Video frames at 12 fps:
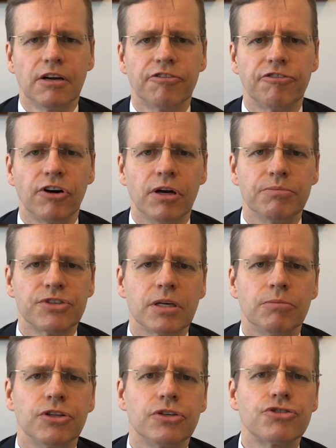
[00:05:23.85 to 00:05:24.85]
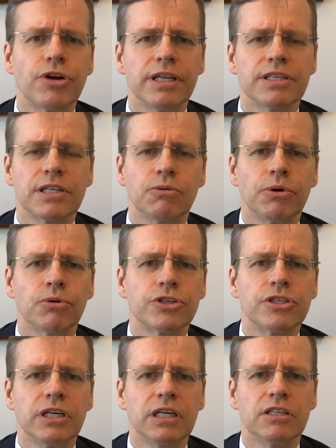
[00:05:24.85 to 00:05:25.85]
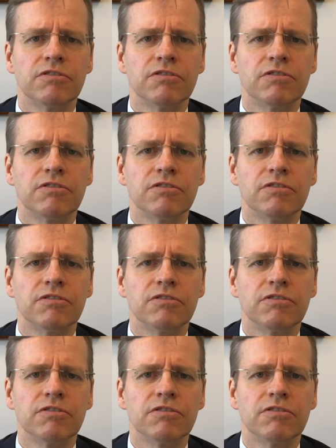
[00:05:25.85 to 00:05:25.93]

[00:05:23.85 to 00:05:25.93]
from some of the trends that we were seeing